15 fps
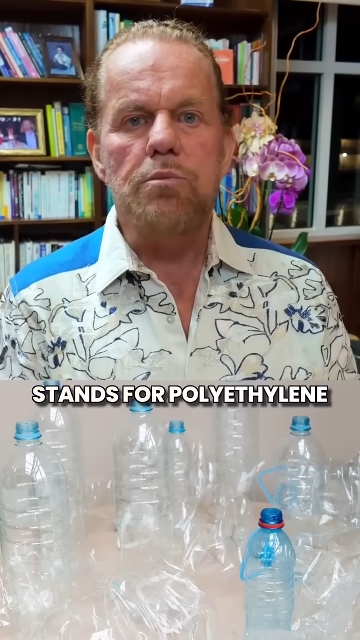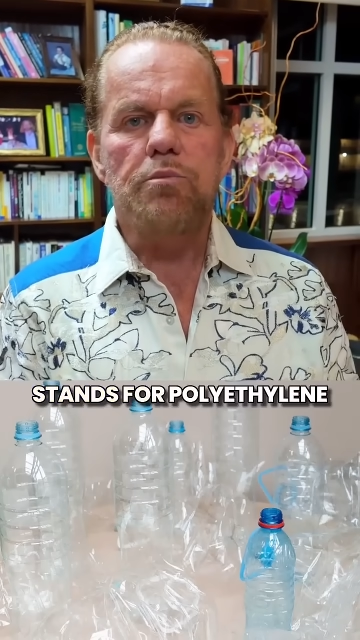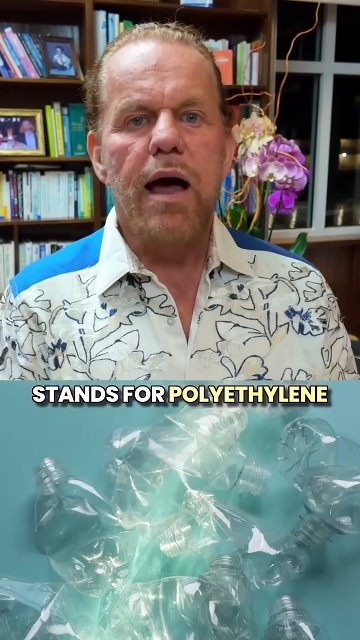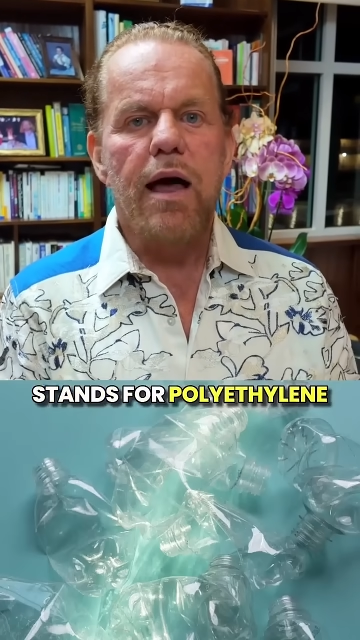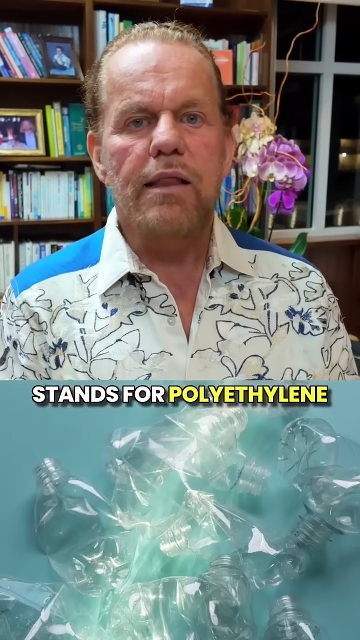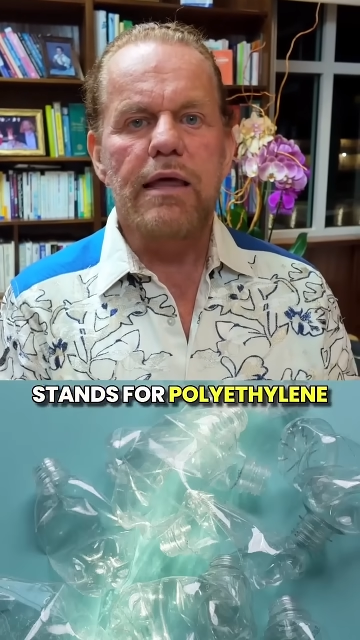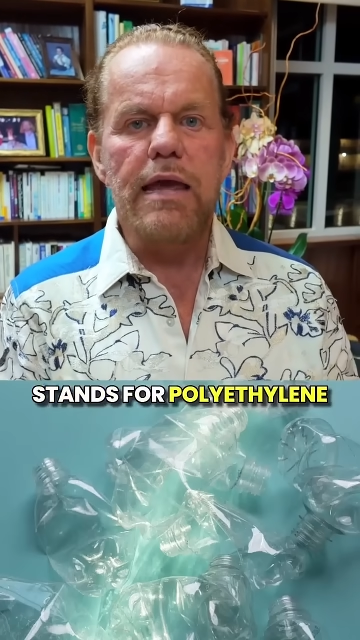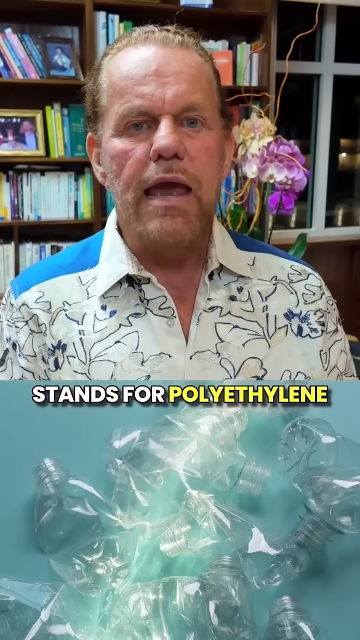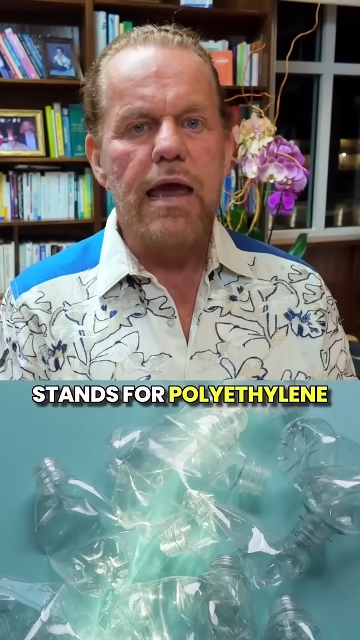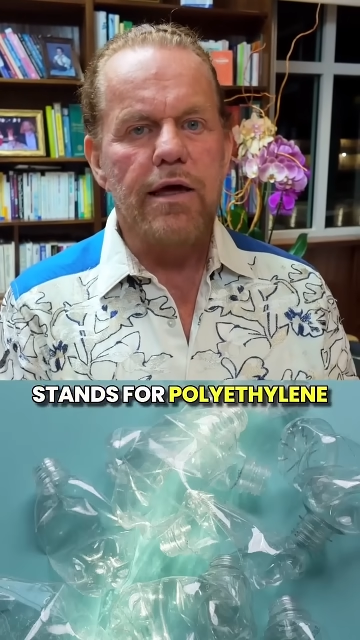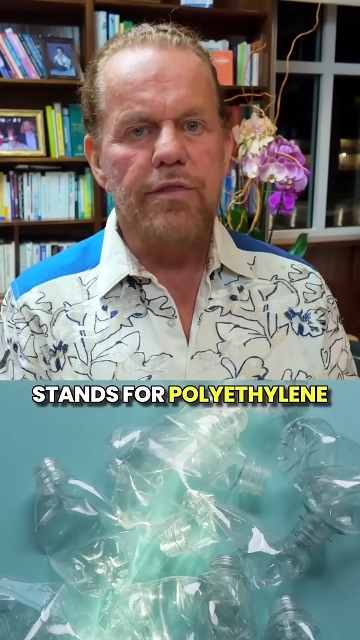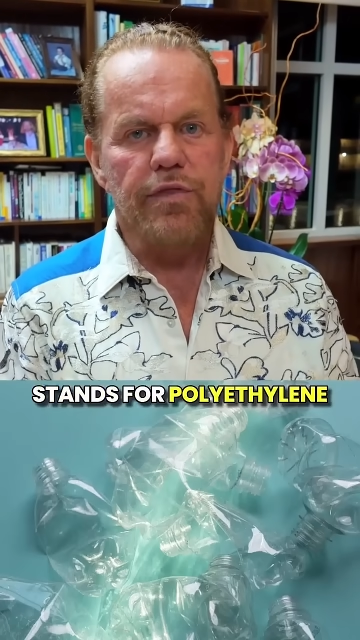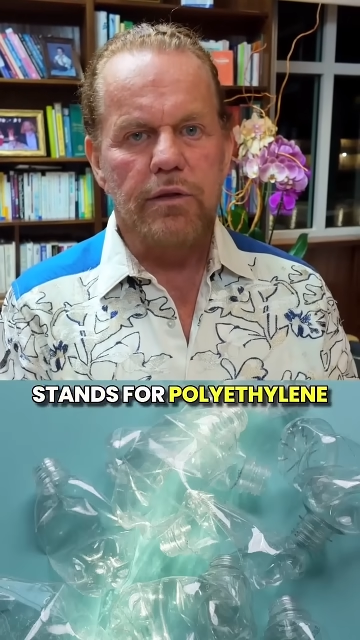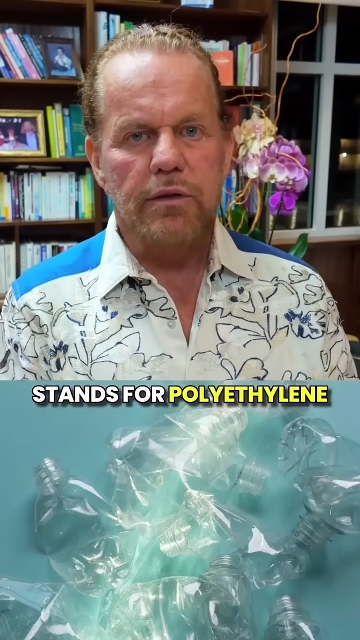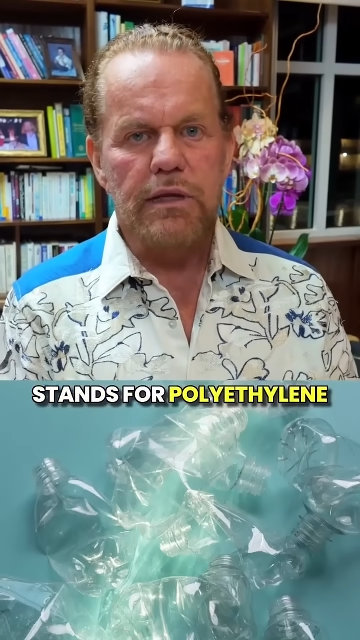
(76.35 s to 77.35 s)

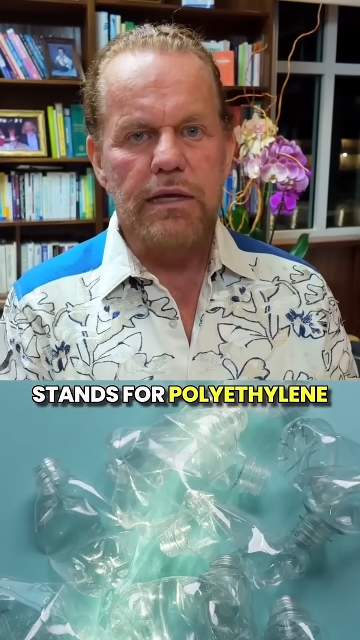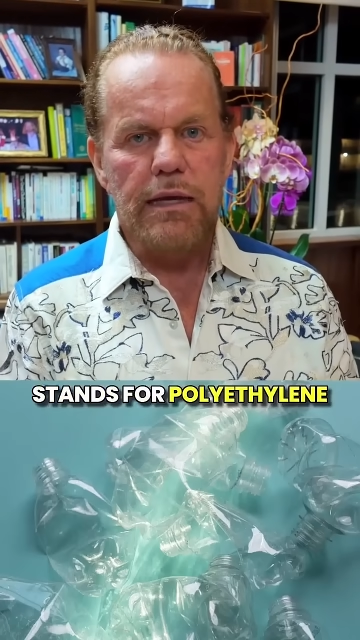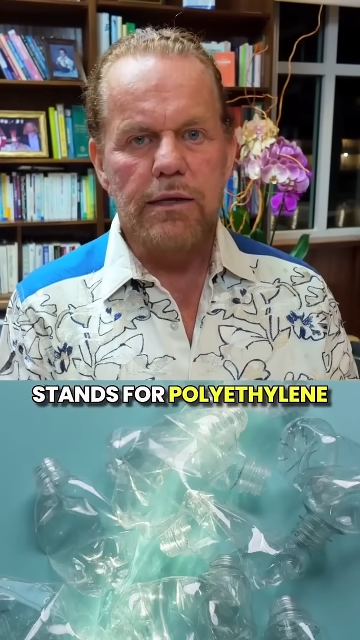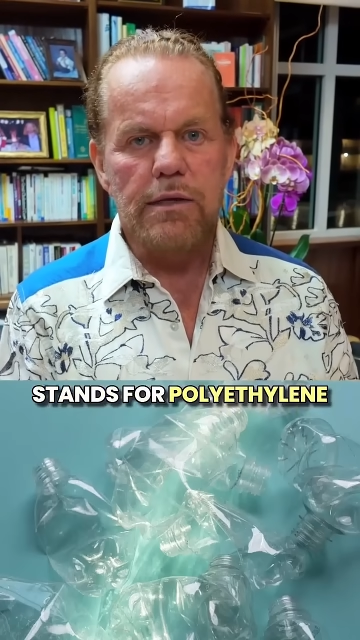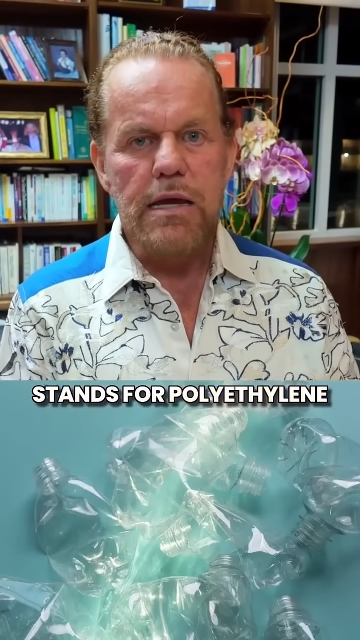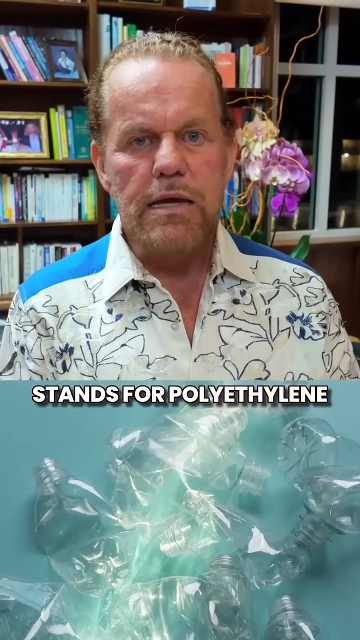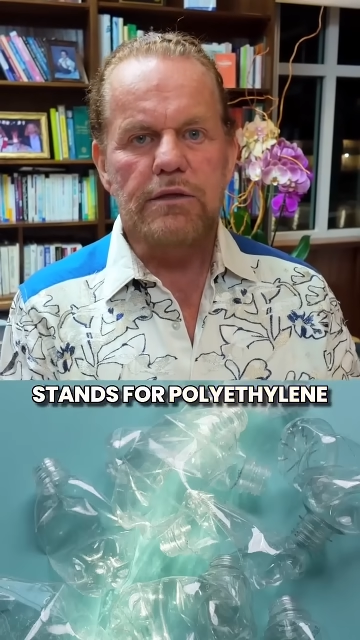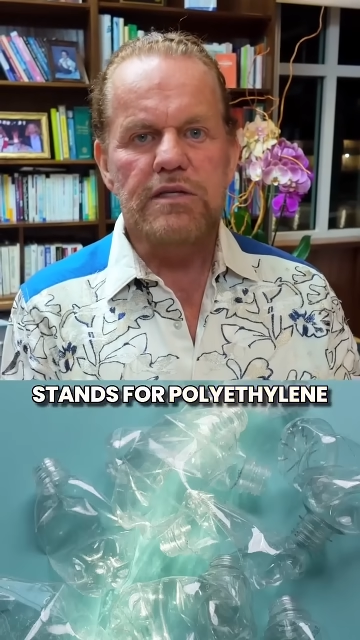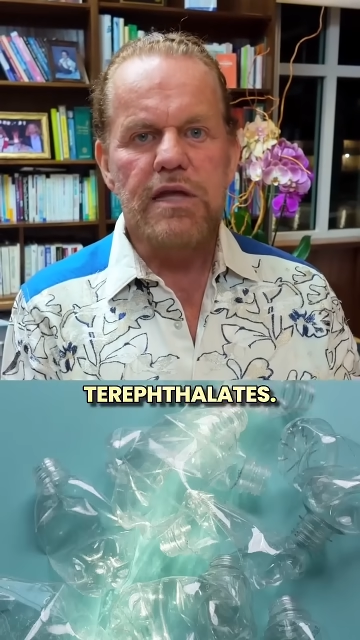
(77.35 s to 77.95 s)
polyethylene